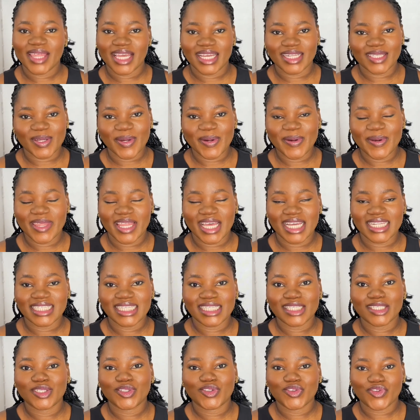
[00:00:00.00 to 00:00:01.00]
that all that
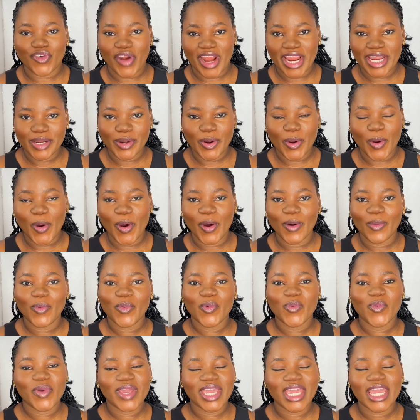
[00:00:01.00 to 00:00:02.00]
is dried up,
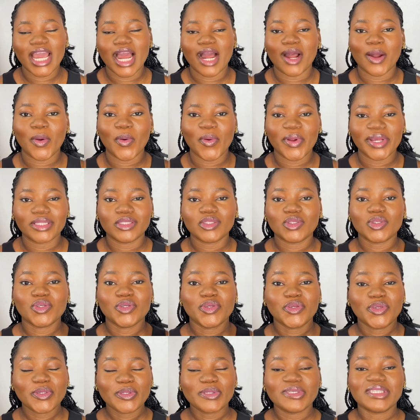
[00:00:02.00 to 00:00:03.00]
we are going to
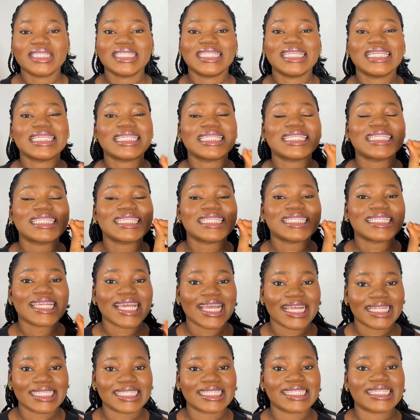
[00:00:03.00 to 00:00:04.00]
use the
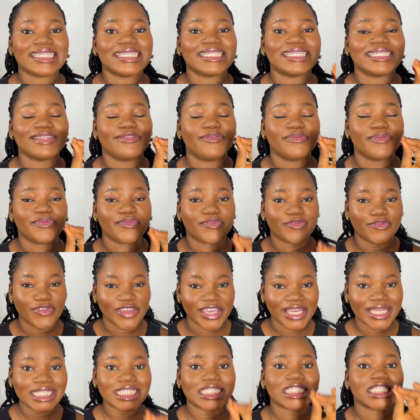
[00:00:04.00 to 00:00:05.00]
setting
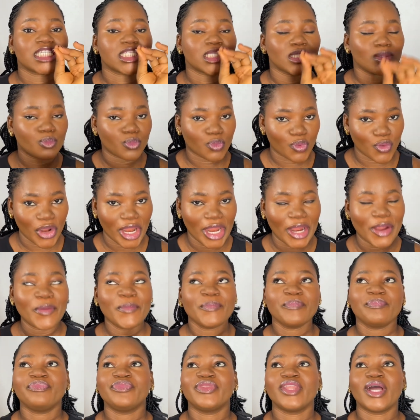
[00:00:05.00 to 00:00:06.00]
fix spray.
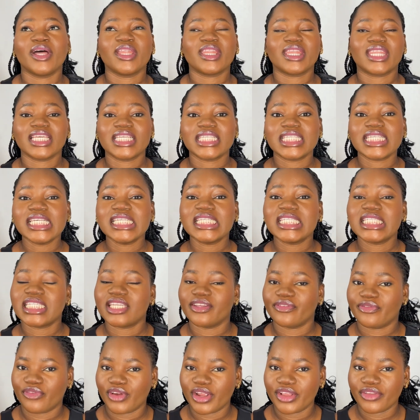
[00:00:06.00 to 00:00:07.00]
Now this is
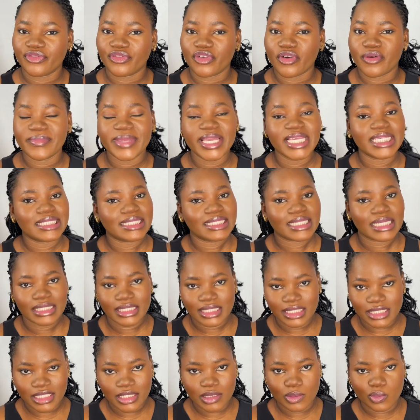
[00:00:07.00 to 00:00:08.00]
different from a
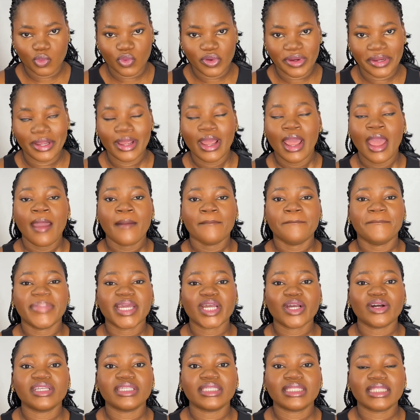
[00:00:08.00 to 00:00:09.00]
setting spray
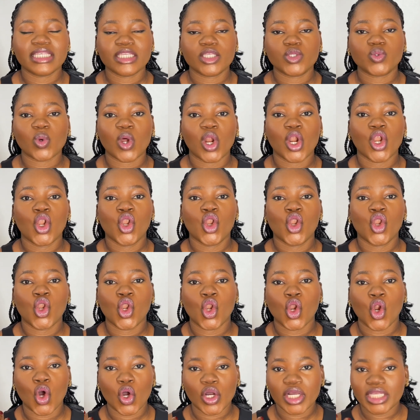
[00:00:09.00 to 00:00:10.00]
because this
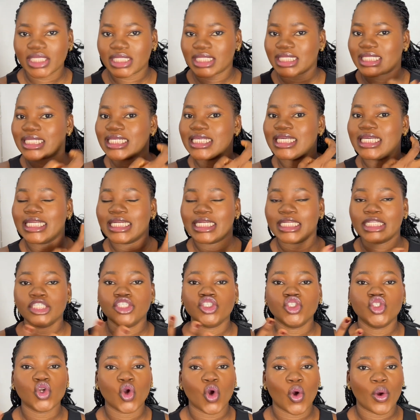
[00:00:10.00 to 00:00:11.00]
one locks in
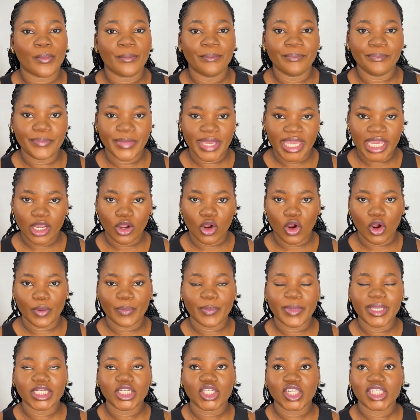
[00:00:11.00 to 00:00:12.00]
your
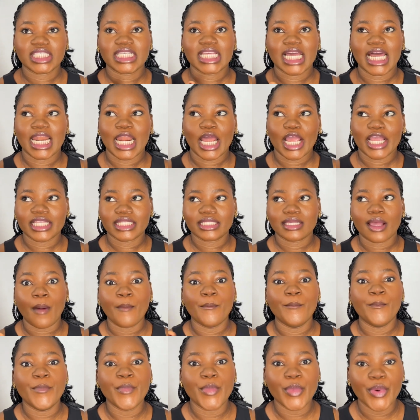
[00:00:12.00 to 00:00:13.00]
makeup. It doesn't allow it to
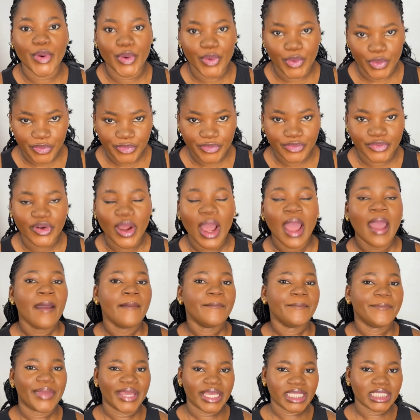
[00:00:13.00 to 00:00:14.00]
move.
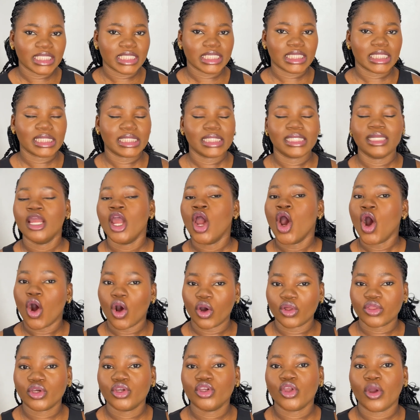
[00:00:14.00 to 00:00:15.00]
Basically,
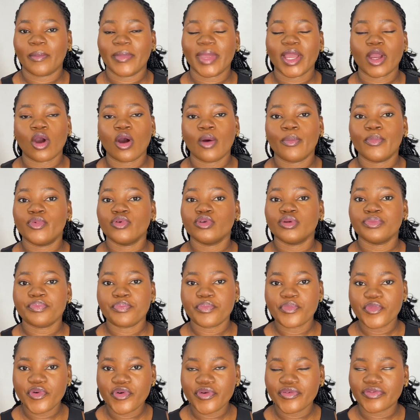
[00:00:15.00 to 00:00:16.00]
although your makeup would
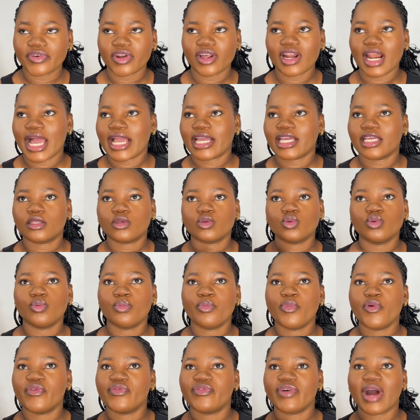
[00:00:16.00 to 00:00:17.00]
move, not like it will
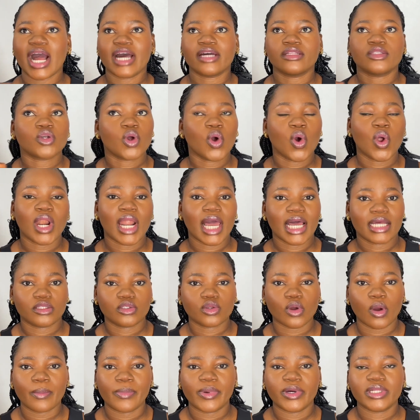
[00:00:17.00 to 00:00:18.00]
move at
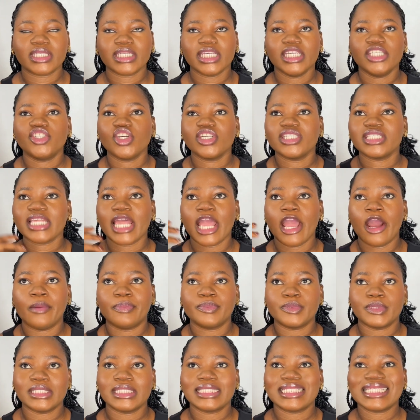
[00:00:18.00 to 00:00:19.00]
all, but it just
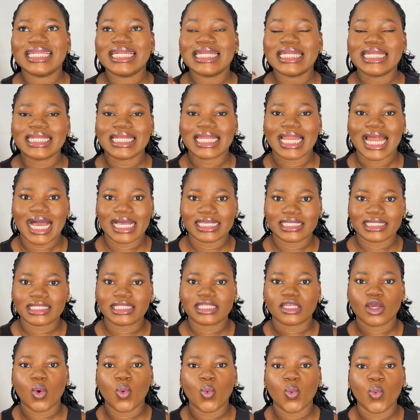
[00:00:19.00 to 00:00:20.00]
helps it
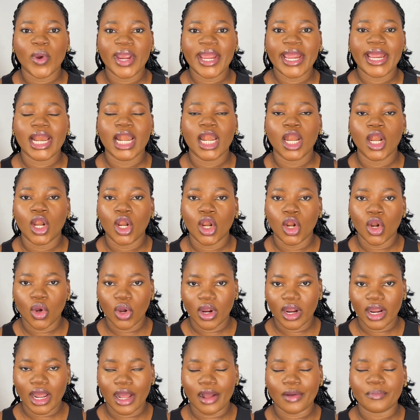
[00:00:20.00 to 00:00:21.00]
last way
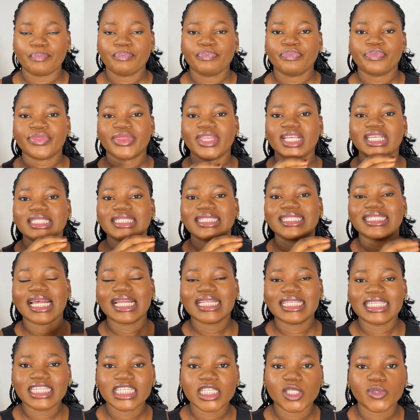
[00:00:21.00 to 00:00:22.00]
longer. The
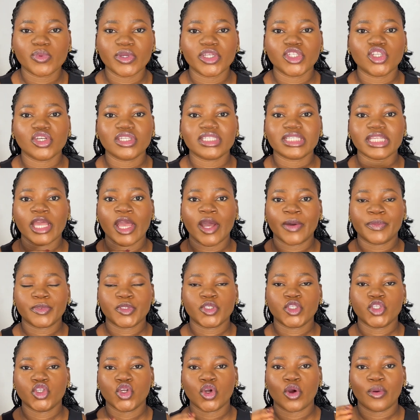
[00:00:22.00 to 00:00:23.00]
setting spray just
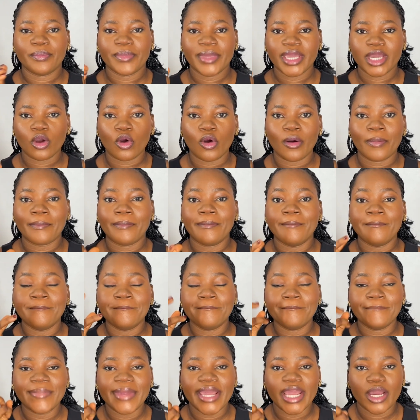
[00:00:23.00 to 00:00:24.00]
helps your makeup
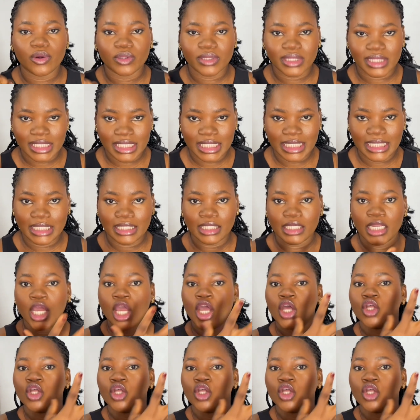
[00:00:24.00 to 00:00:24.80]
melt in